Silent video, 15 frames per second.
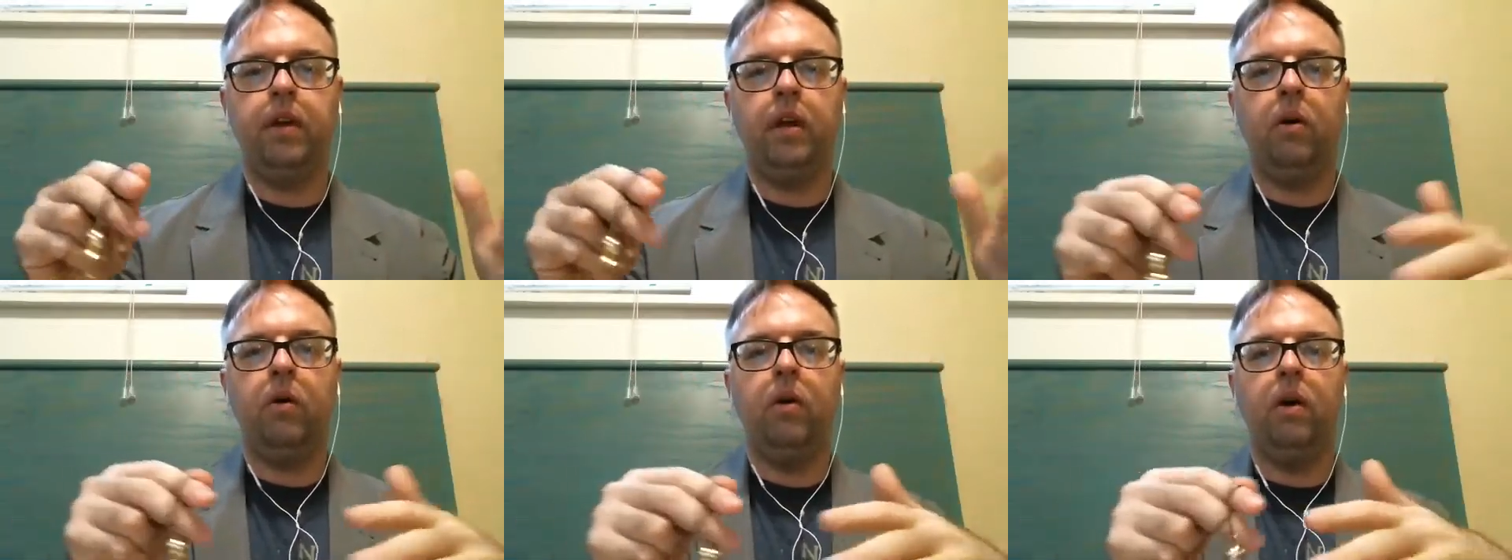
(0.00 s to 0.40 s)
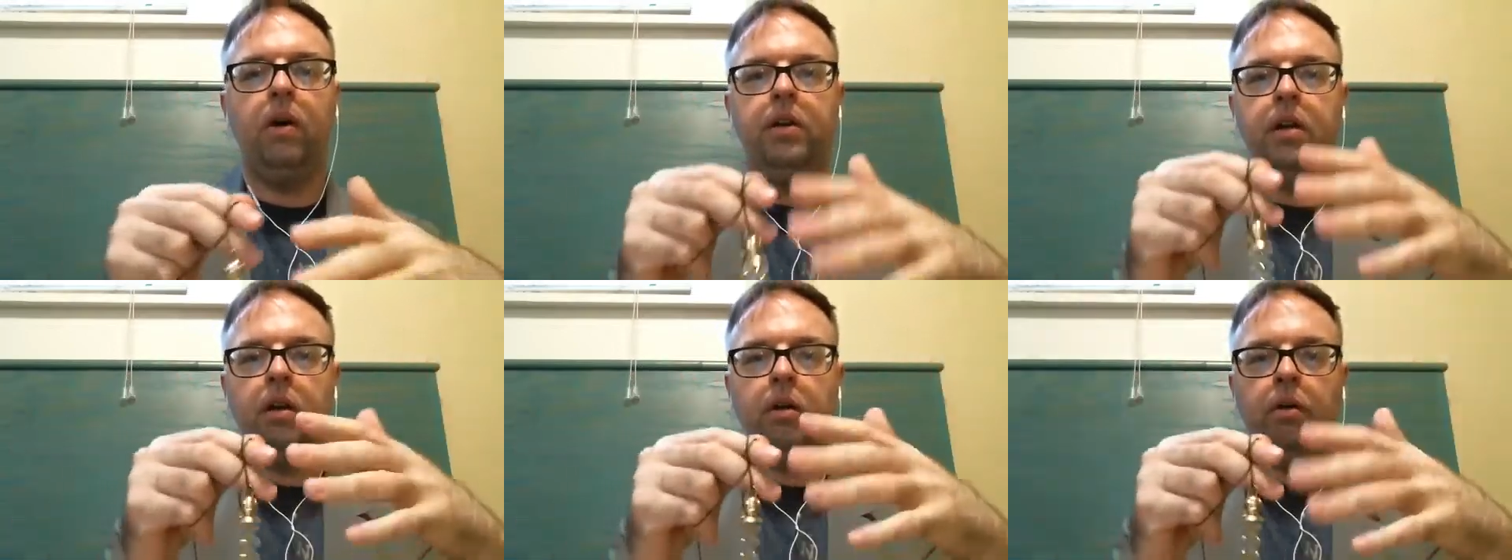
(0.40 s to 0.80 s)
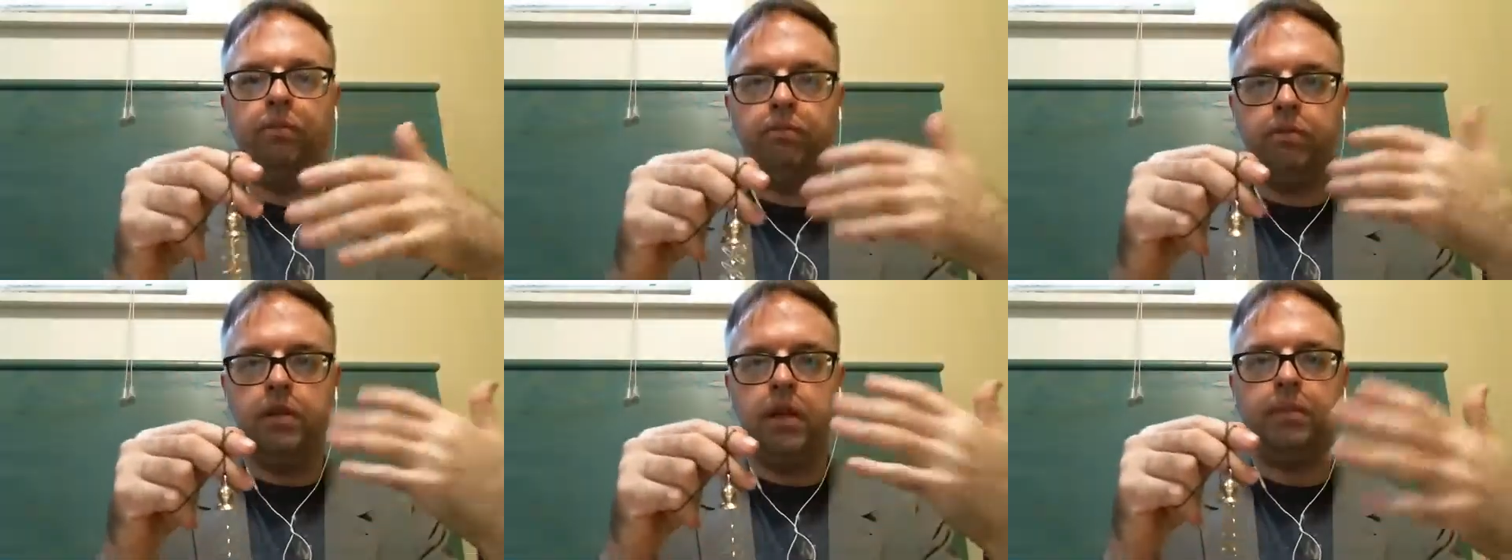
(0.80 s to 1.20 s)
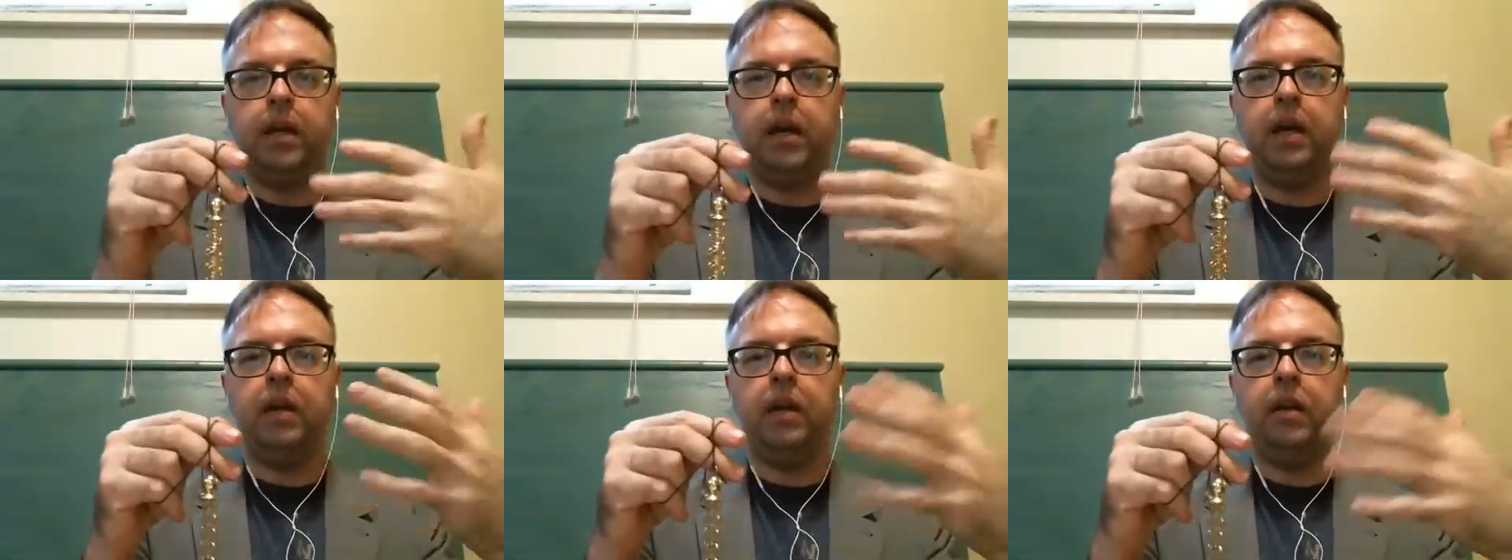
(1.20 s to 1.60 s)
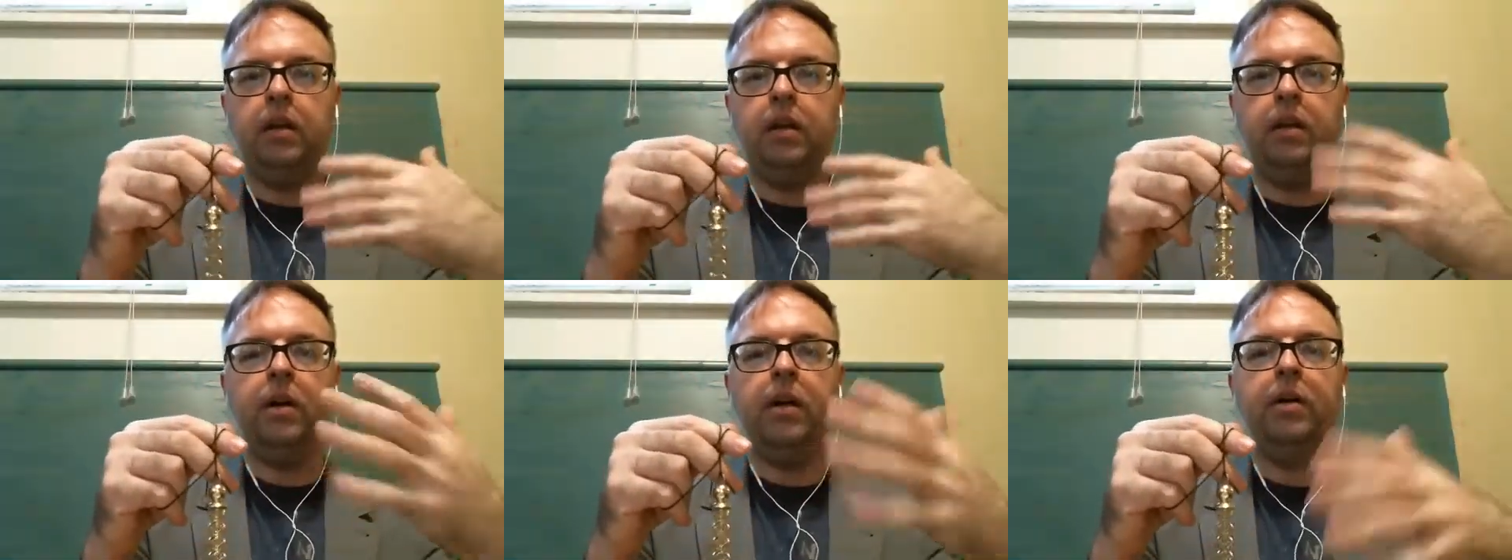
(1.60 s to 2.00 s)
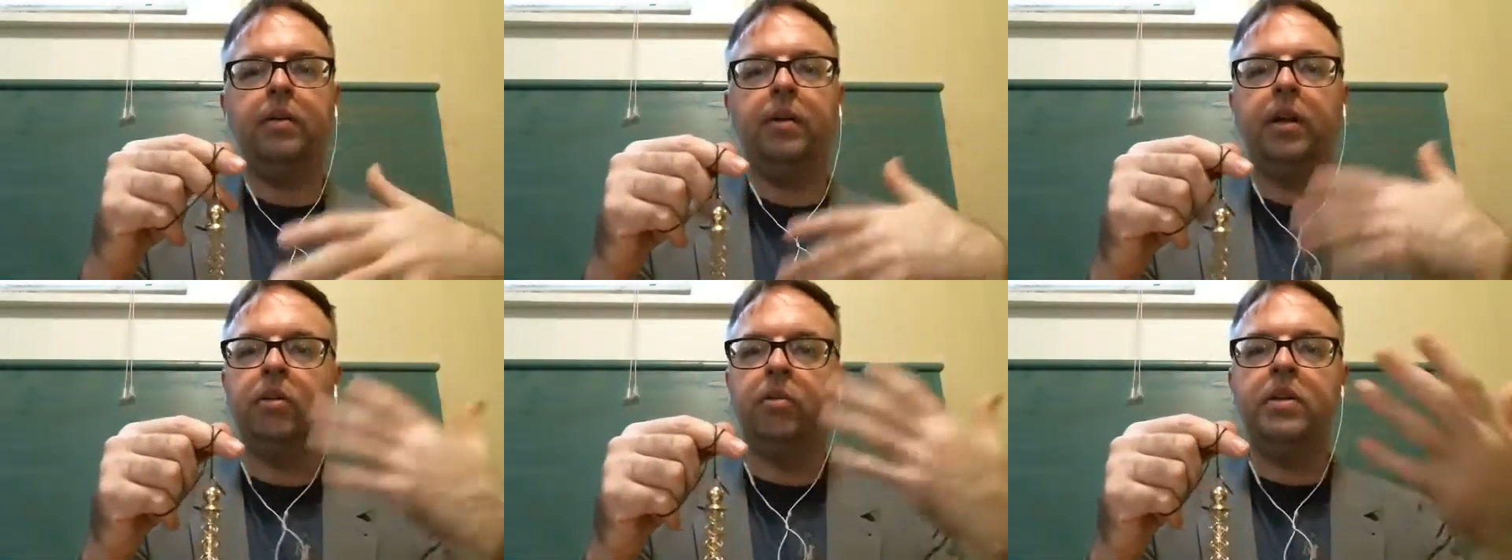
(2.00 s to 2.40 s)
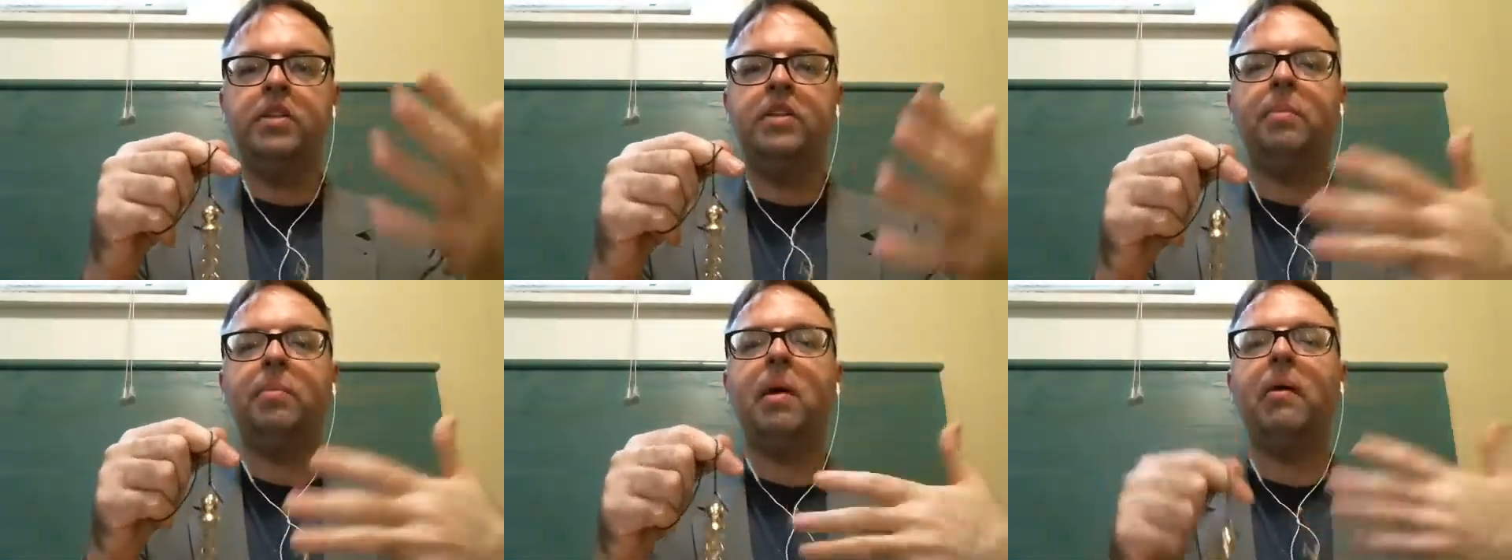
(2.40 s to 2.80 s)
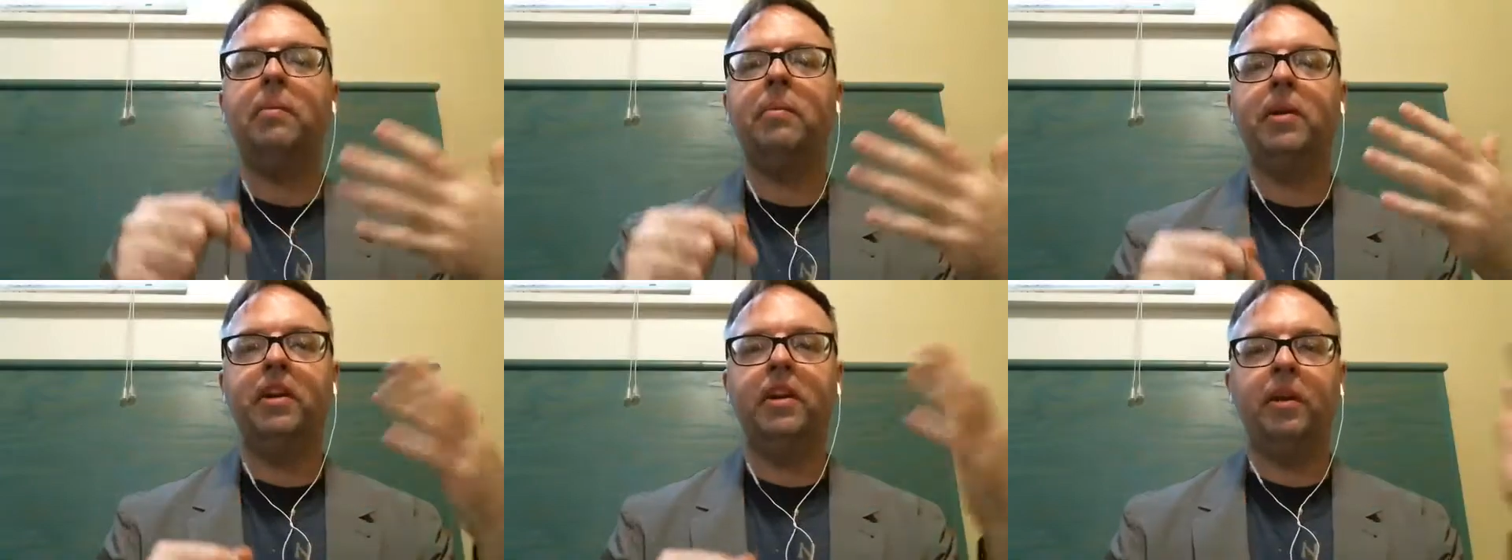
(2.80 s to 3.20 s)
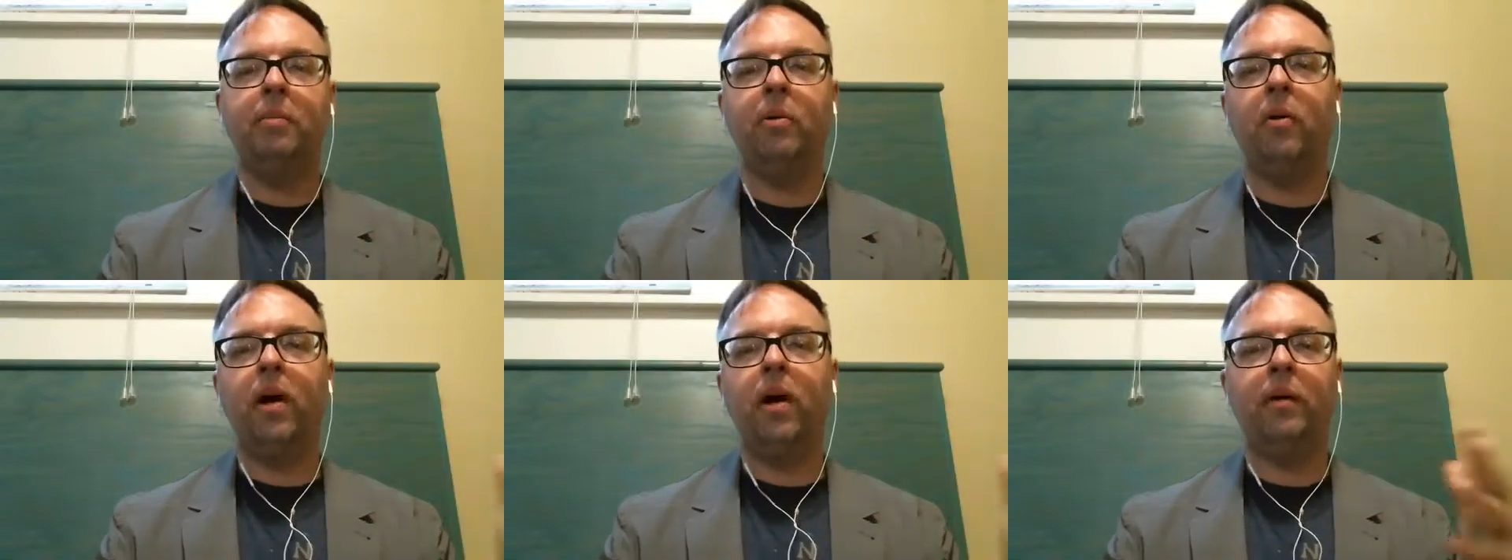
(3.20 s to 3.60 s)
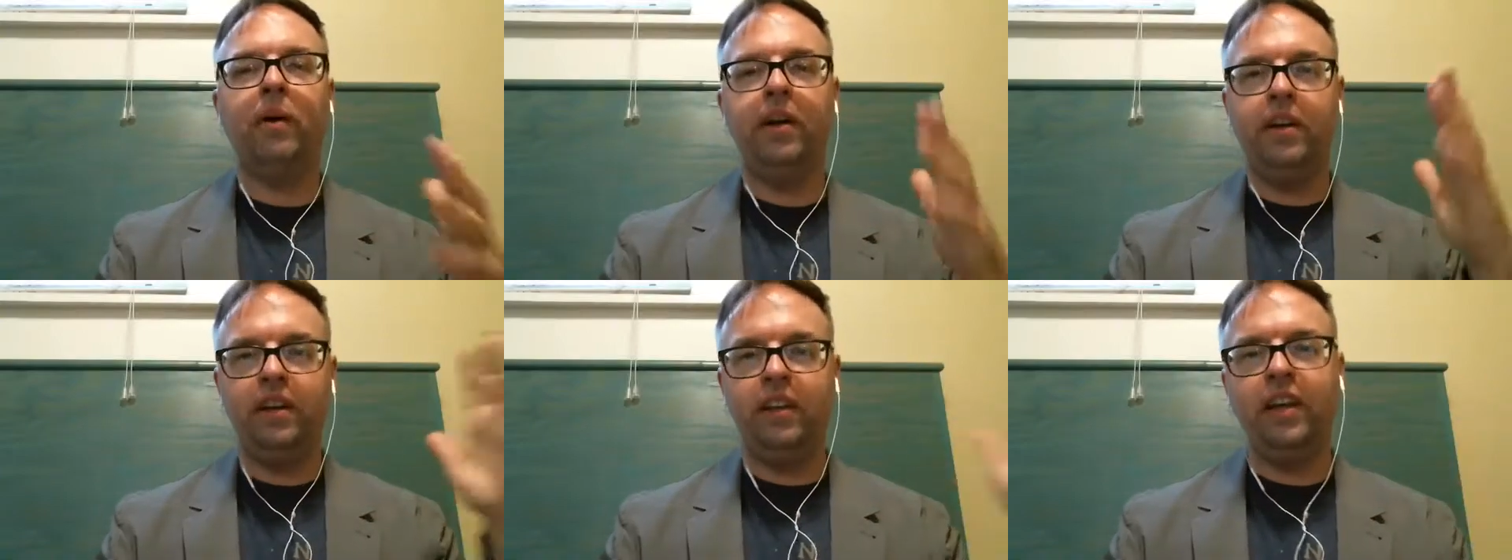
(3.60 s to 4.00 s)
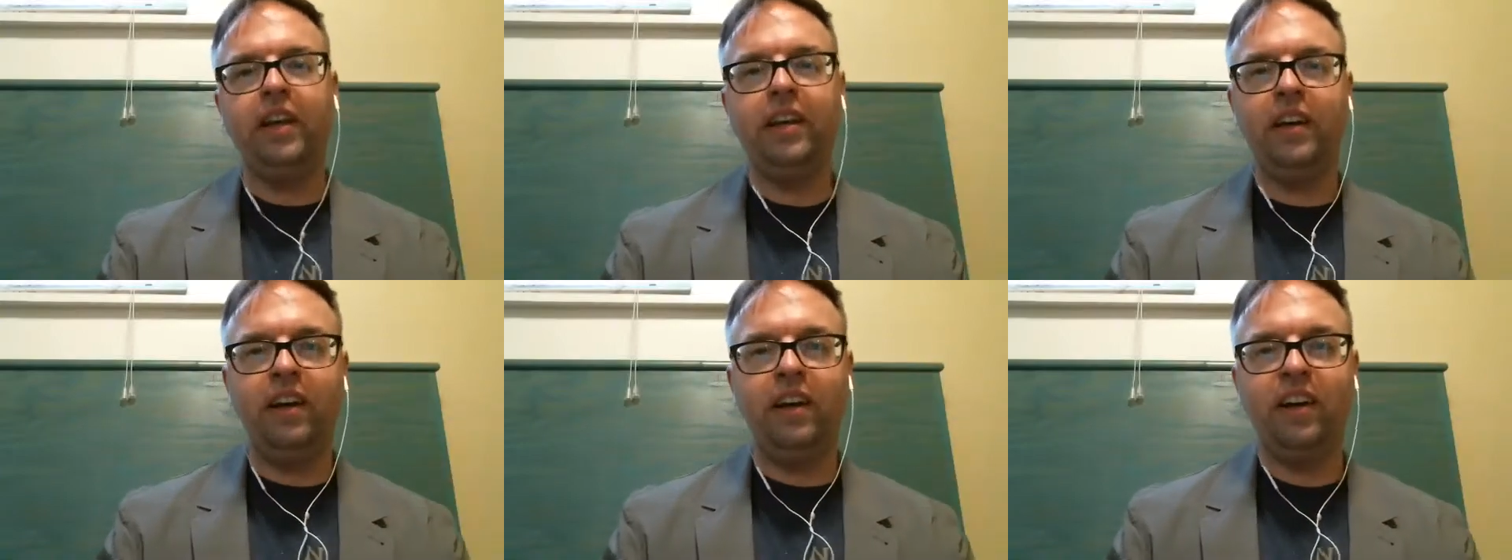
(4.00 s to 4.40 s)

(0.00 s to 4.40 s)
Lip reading: or increase the probability to the point where healing